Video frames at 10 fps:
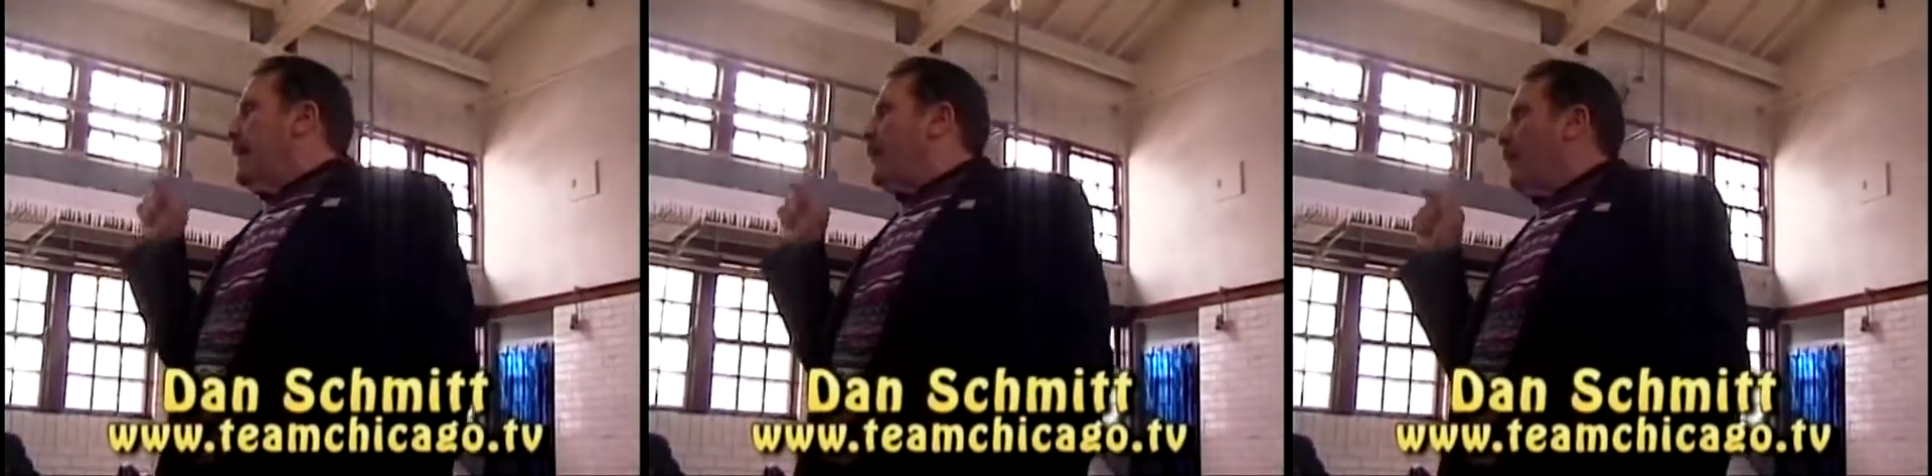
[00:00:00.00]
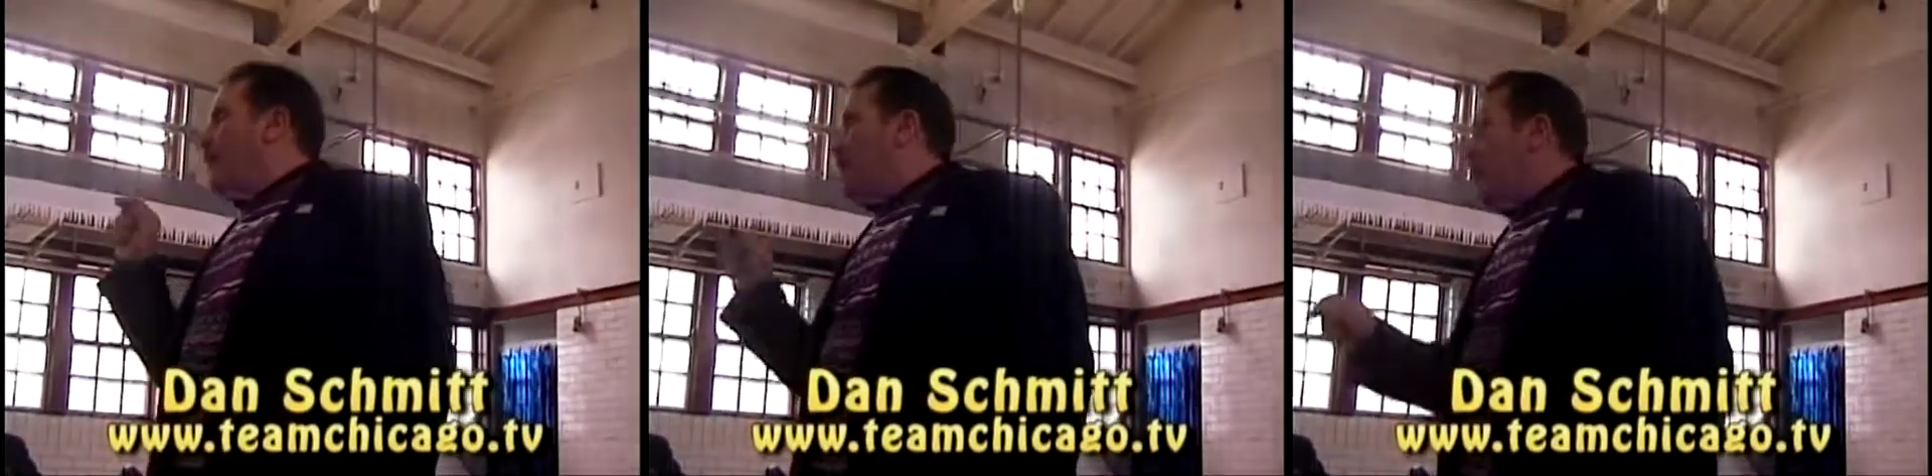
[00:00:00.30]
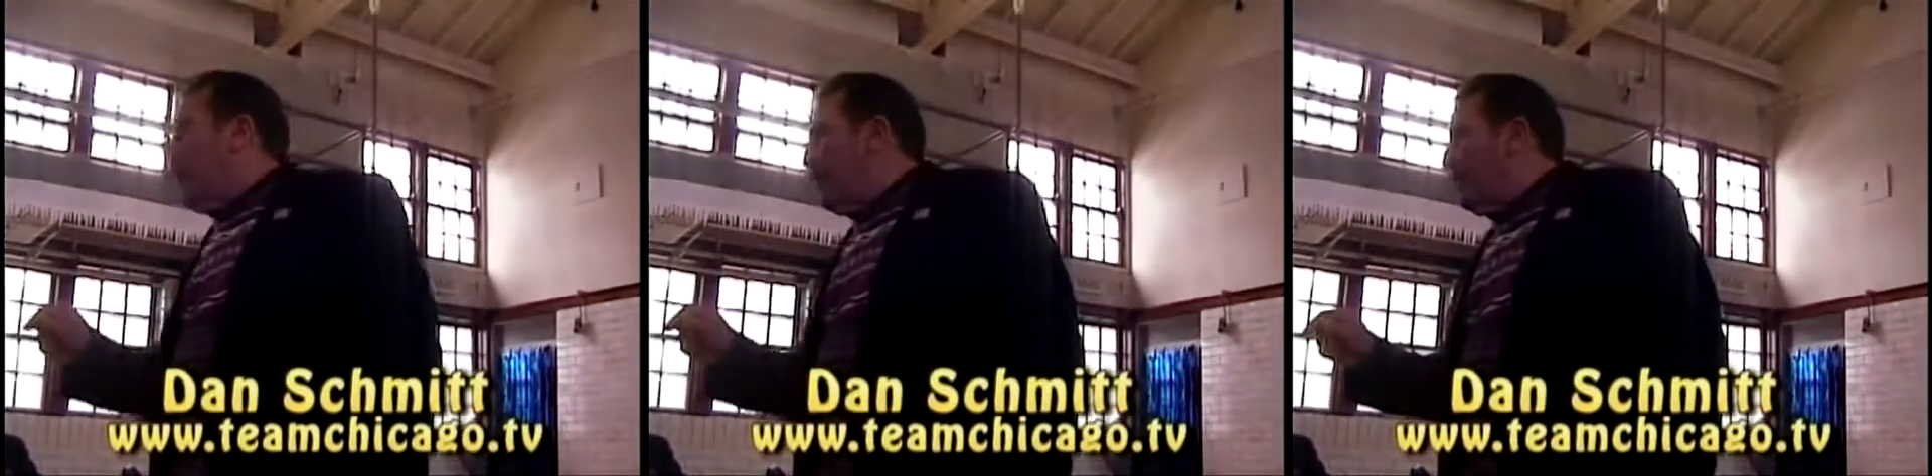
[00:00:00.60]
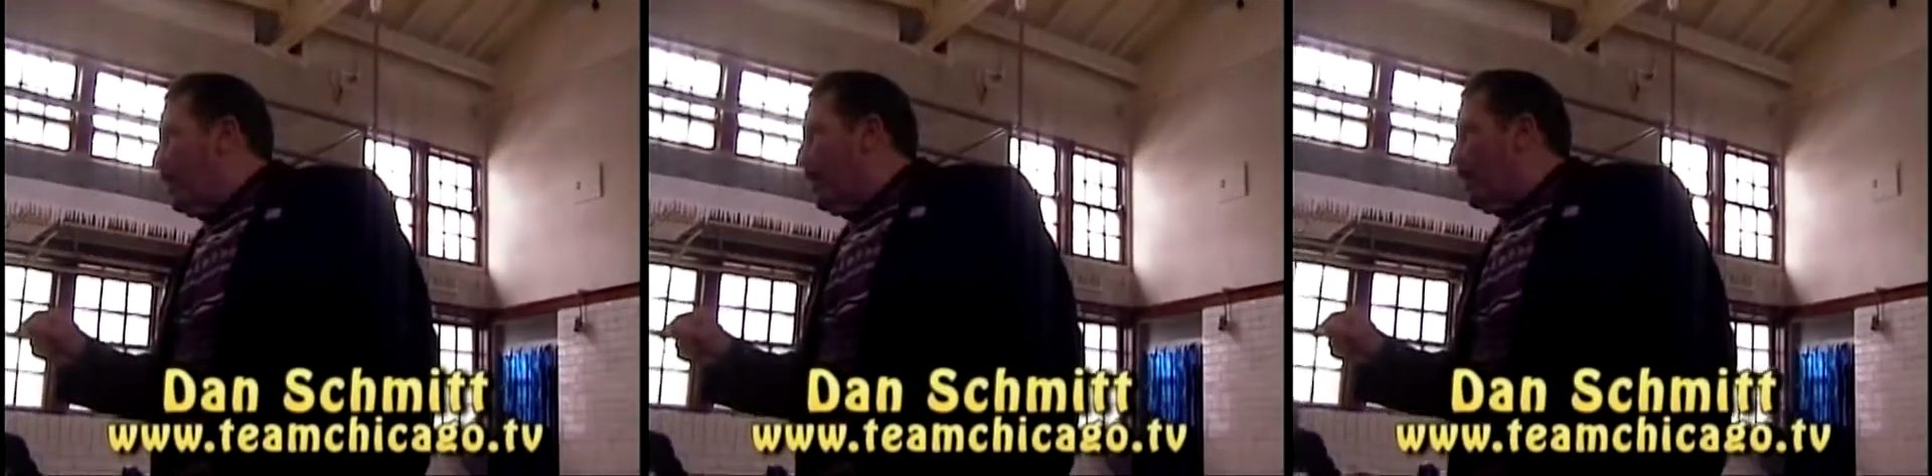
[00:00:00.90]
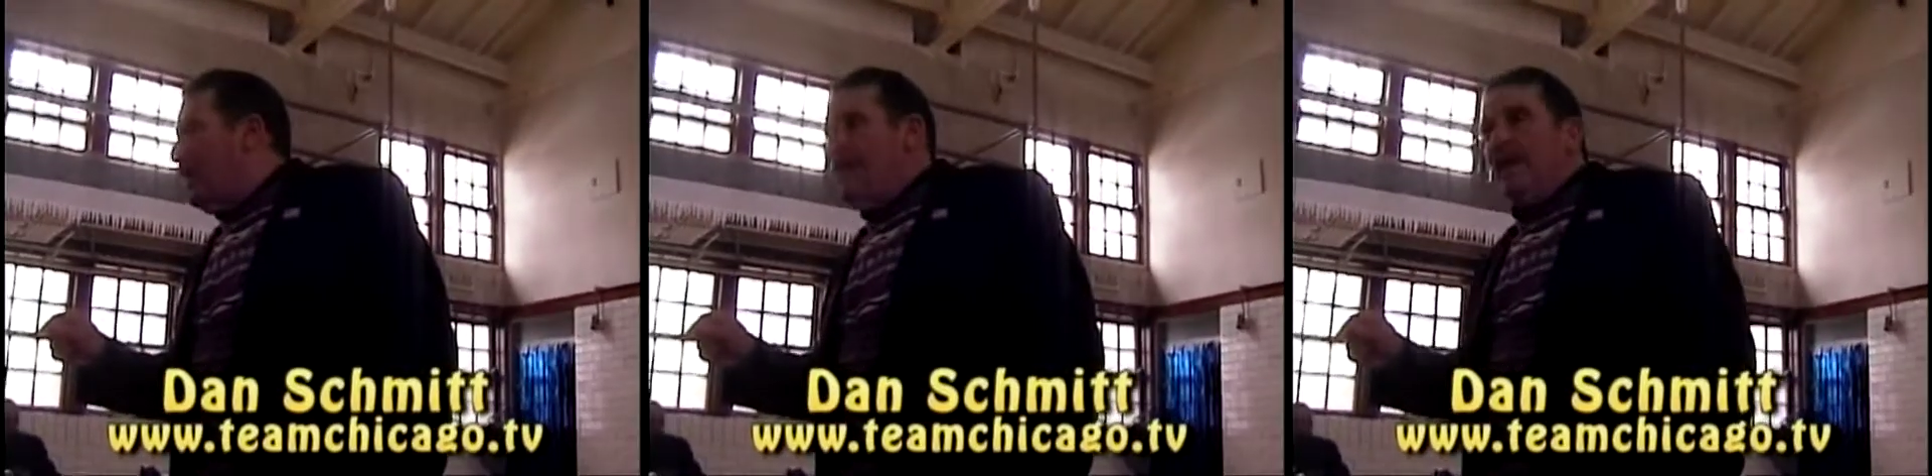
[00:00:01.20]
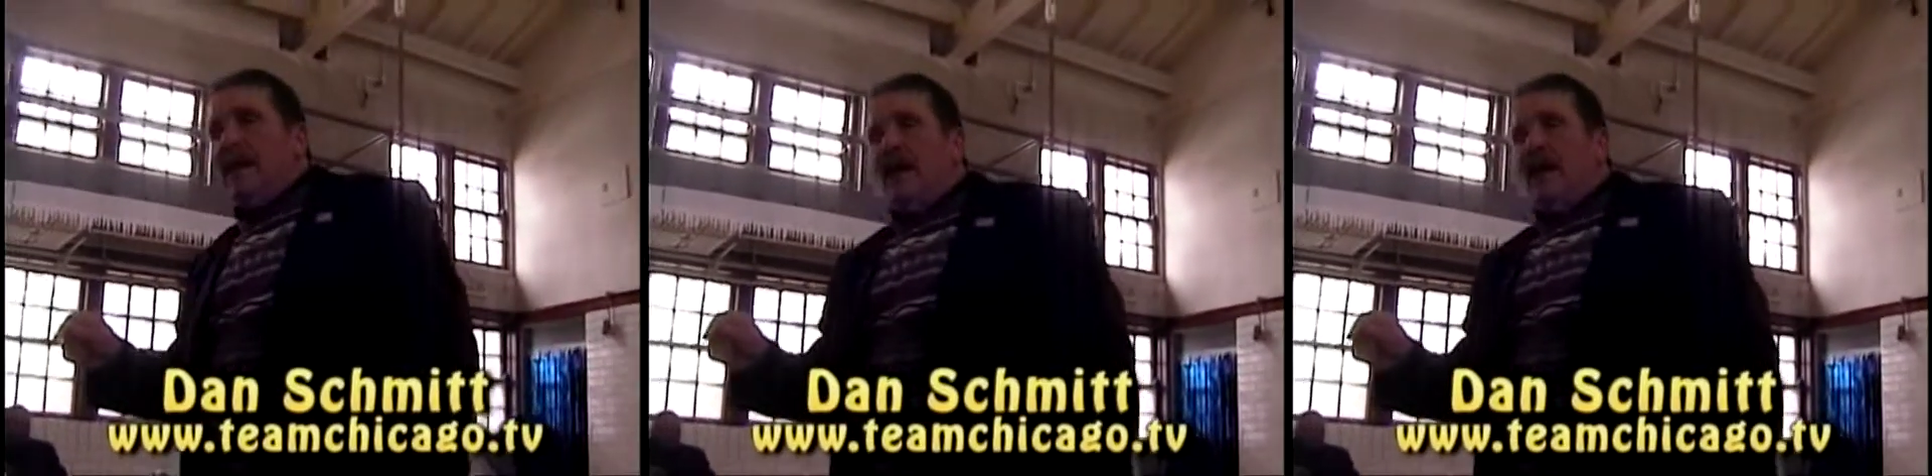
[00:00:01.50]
that the Republican Party,